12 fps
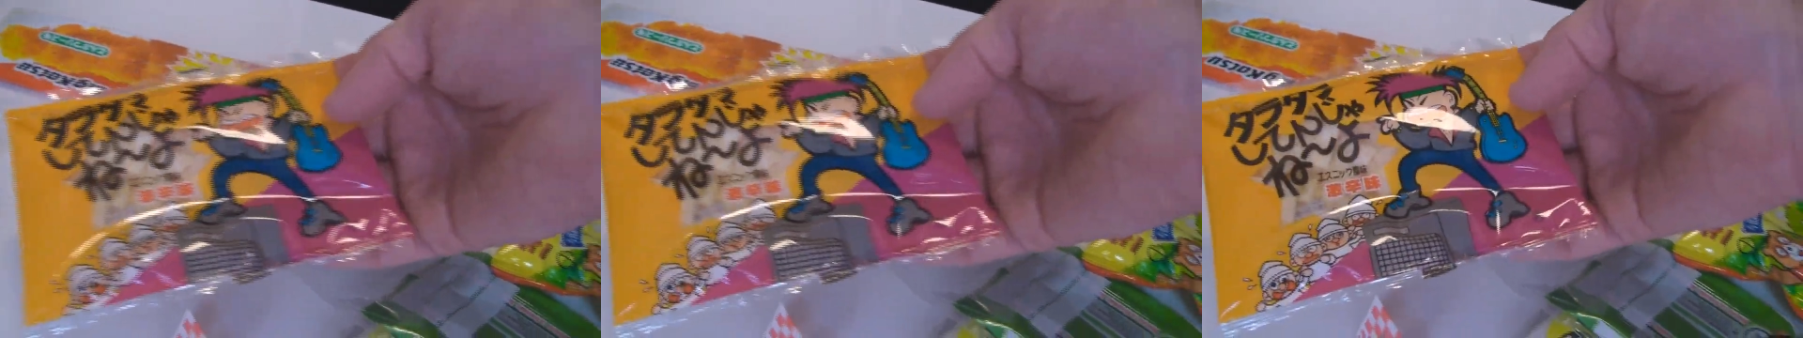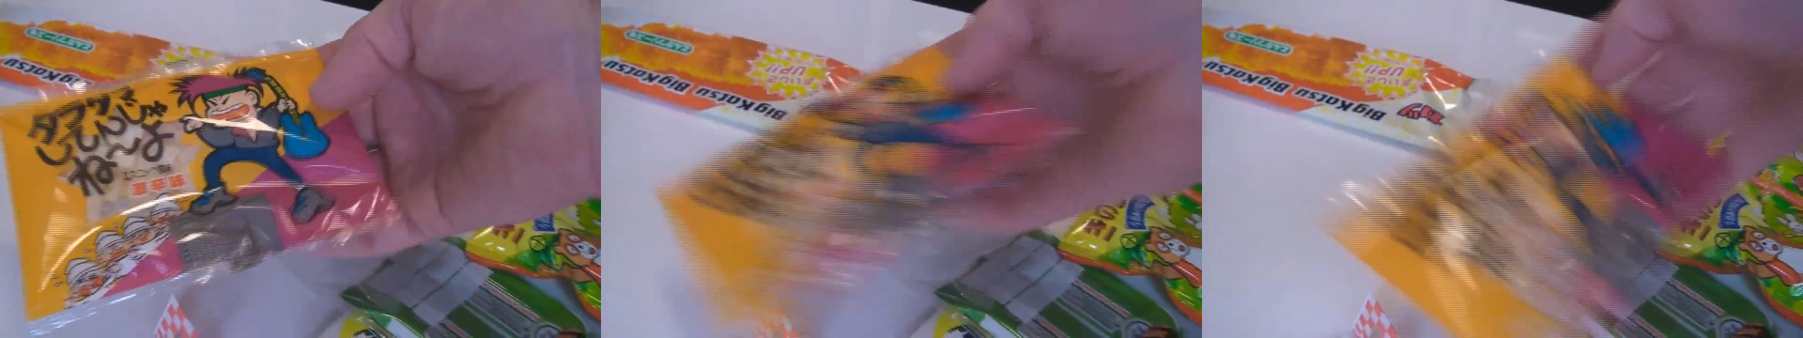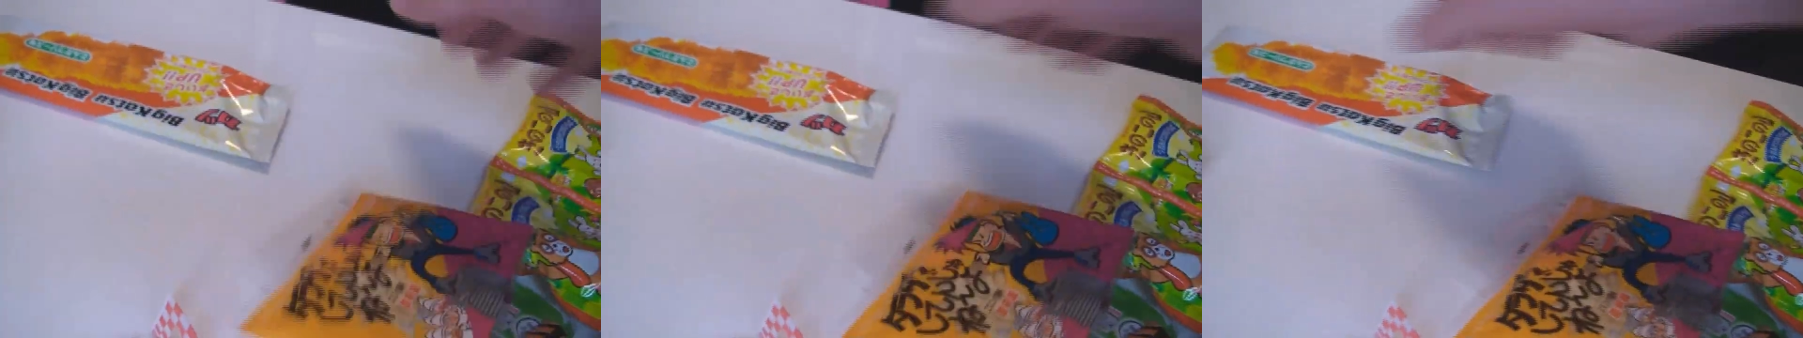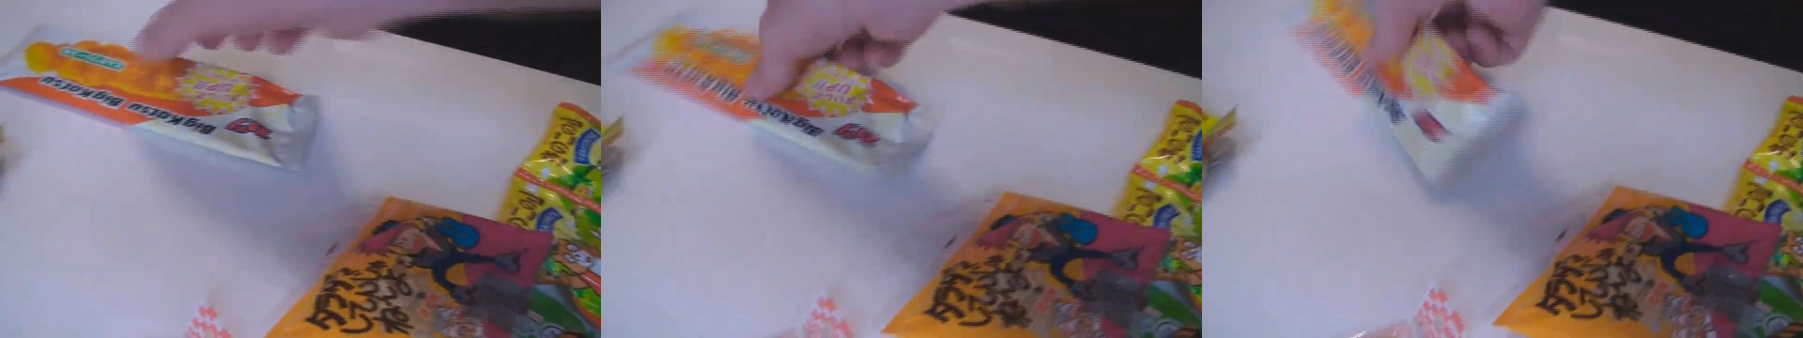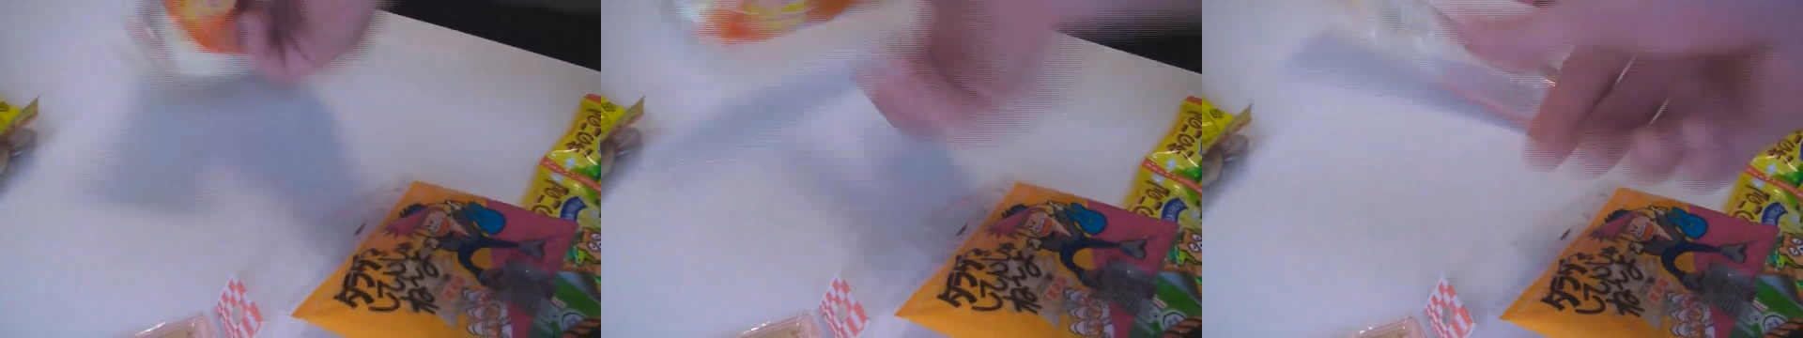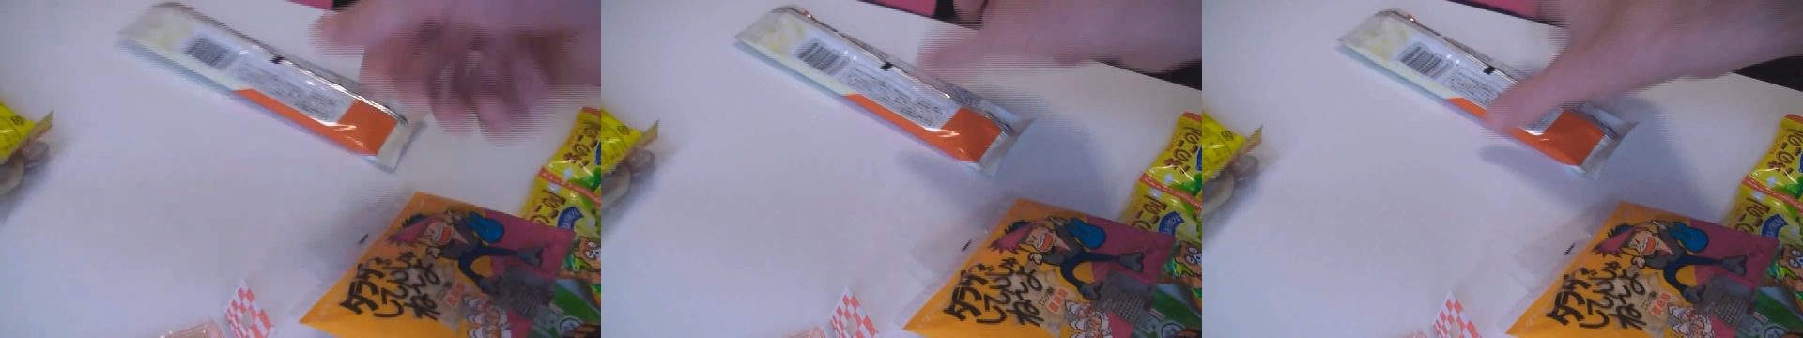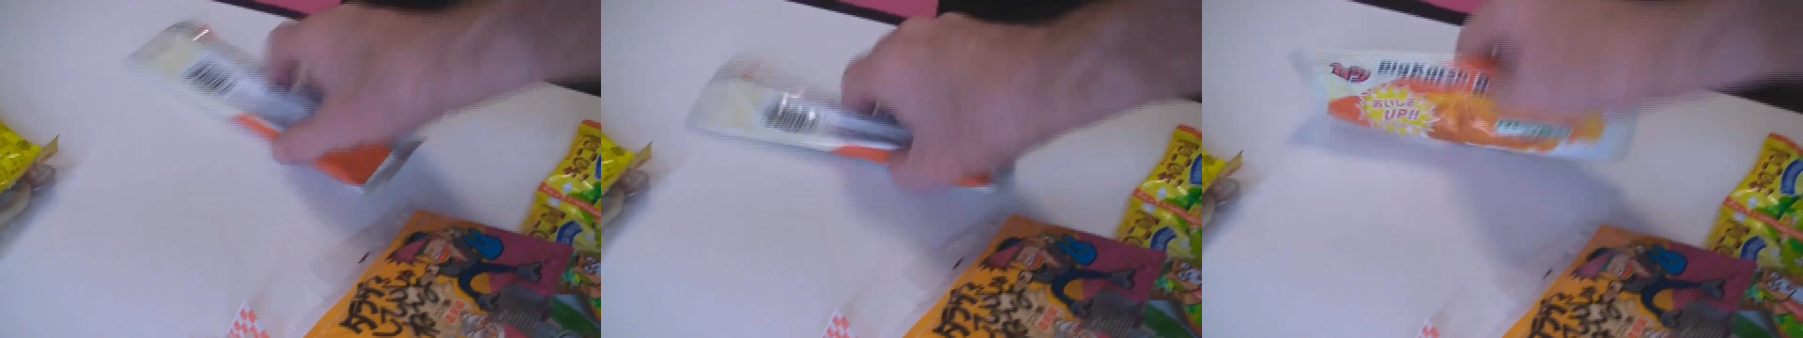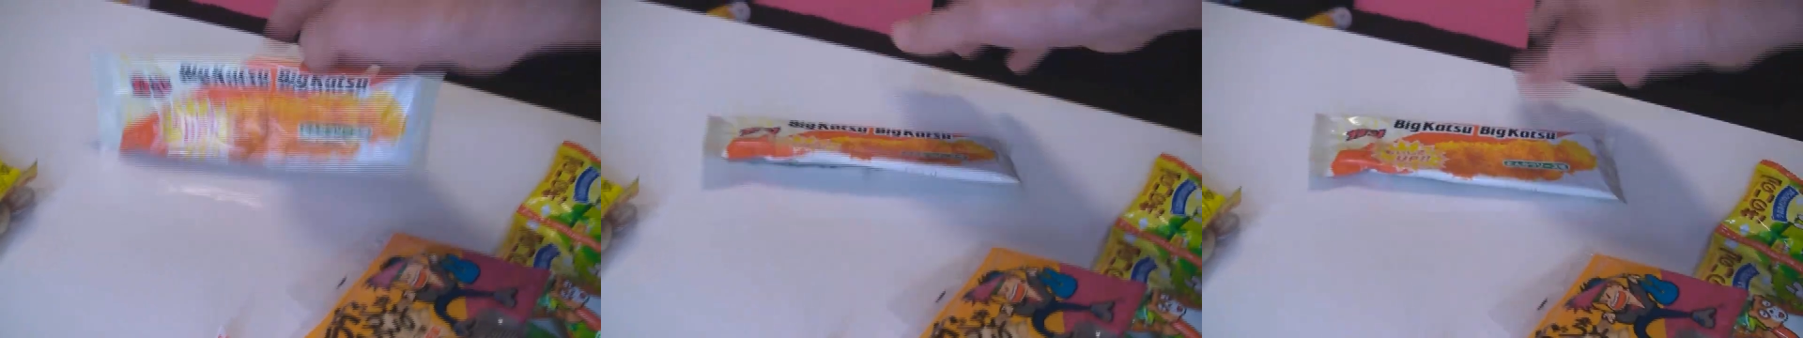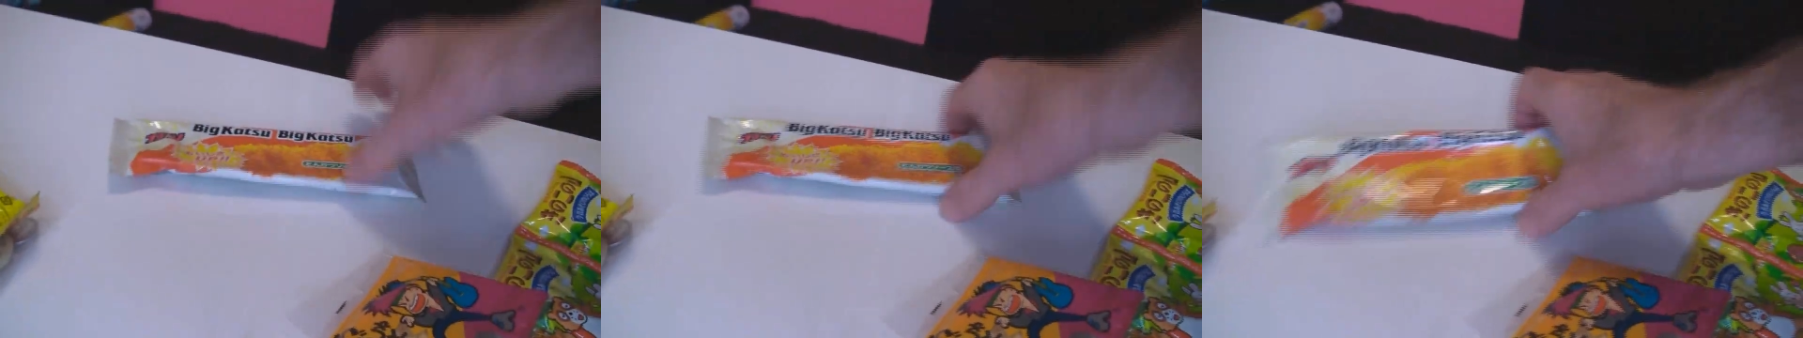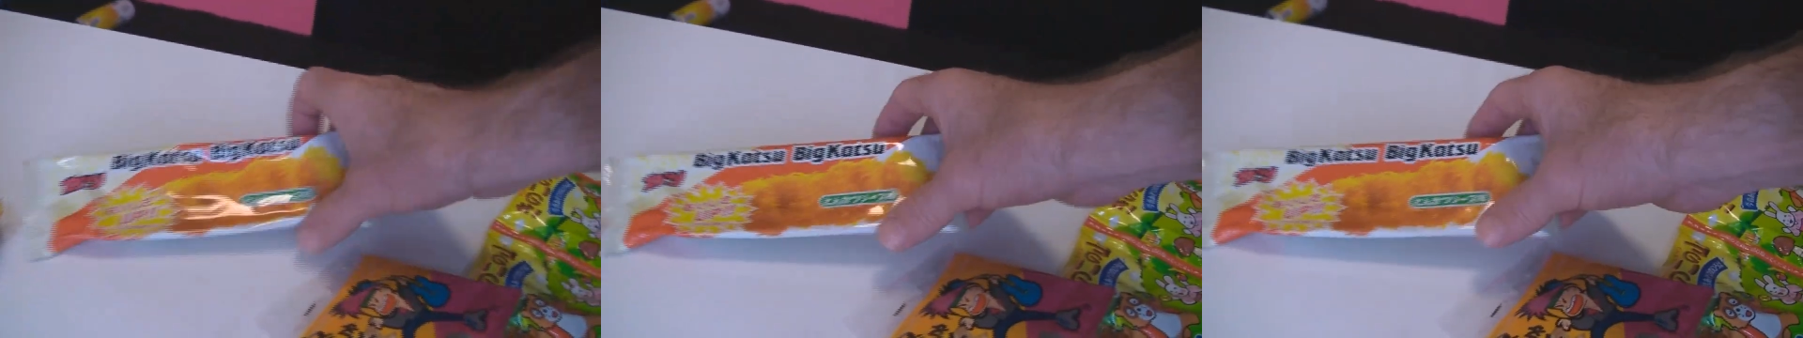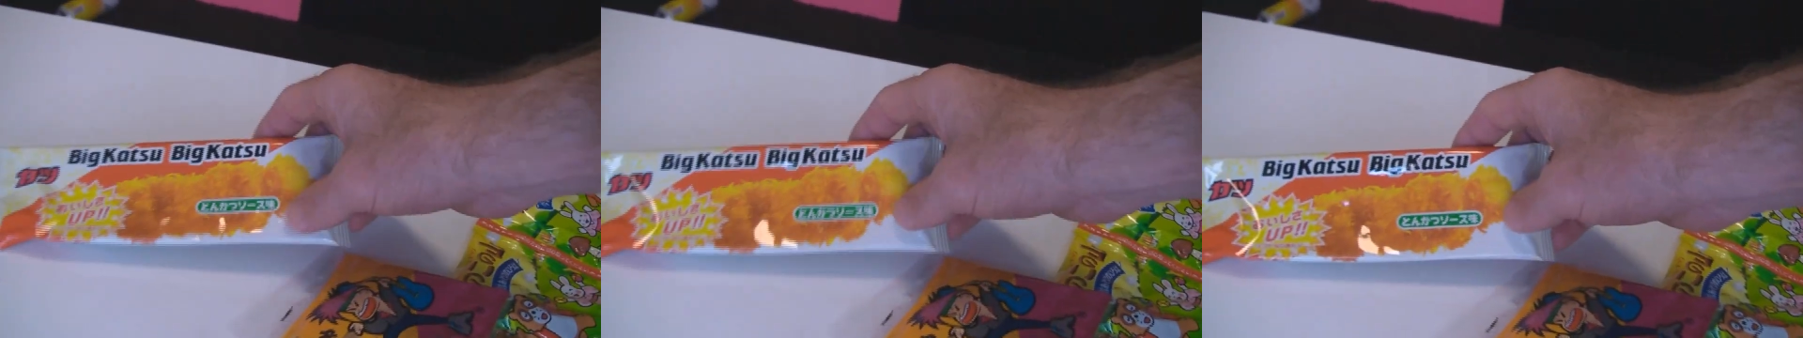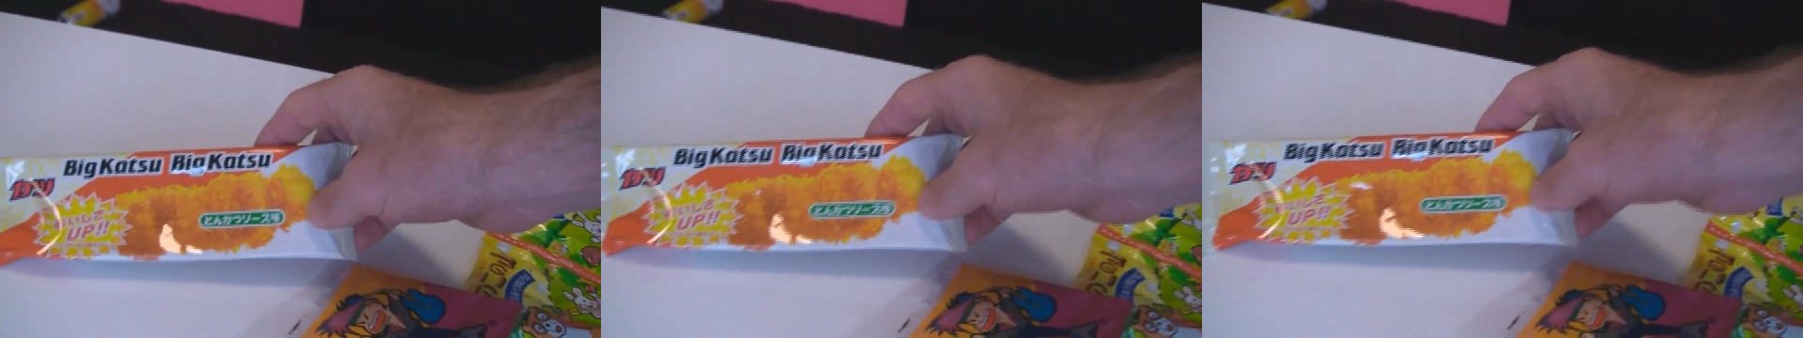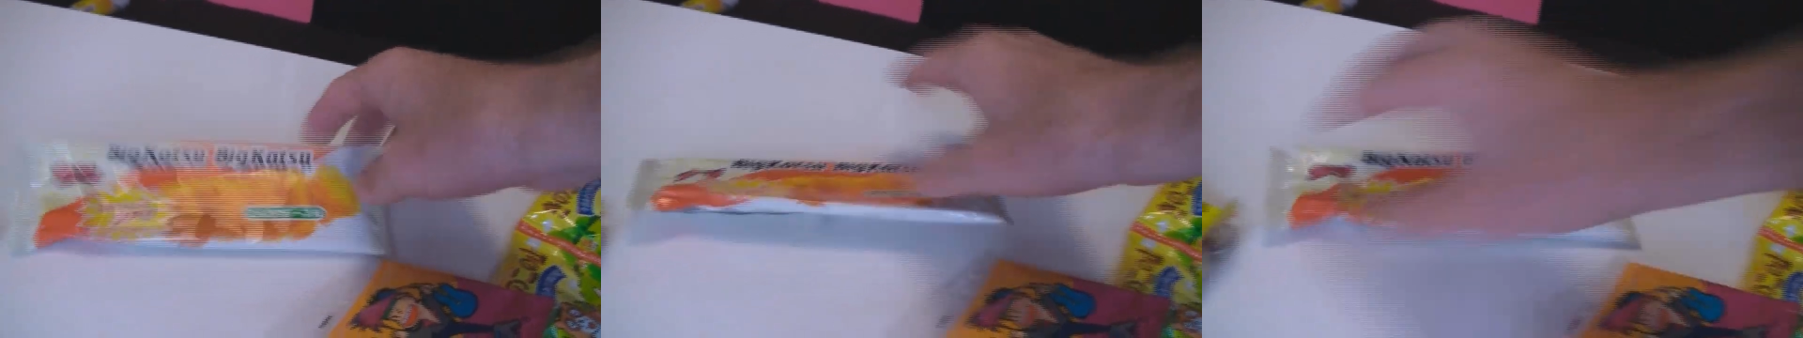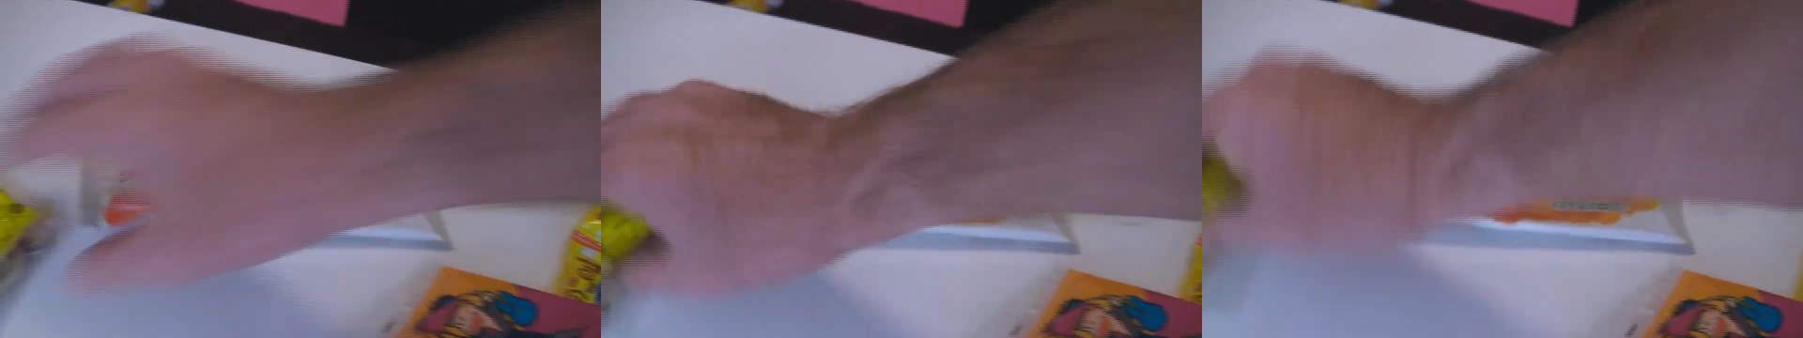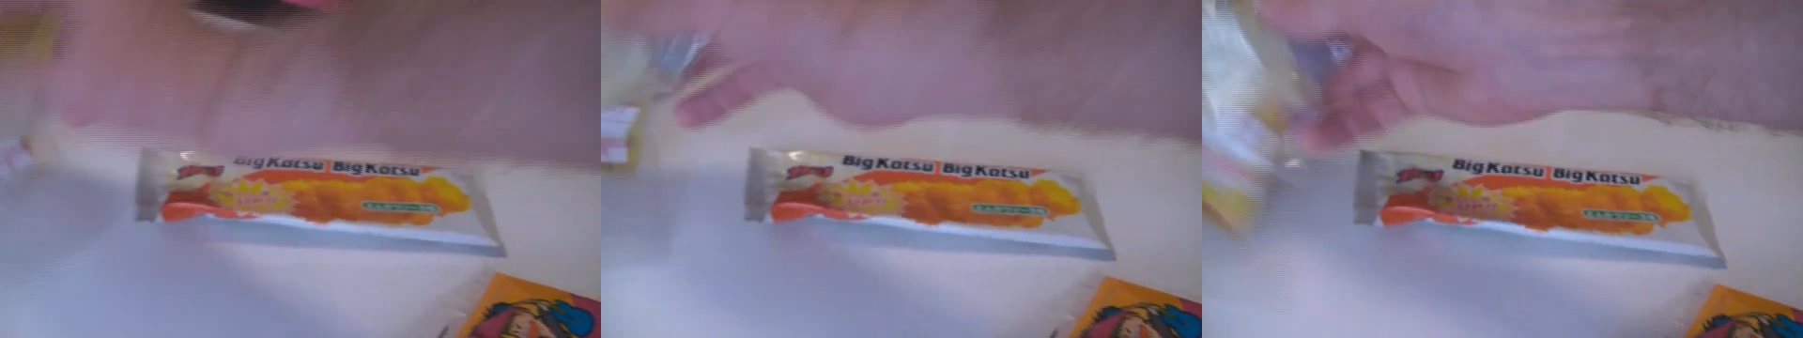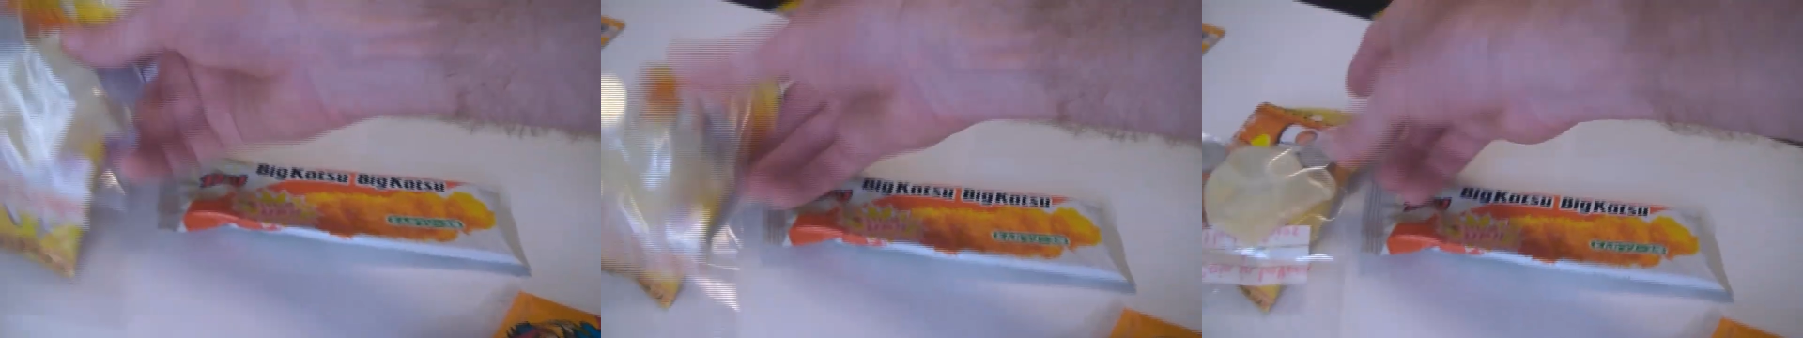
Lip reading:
No face is visible, so there are no lips to read.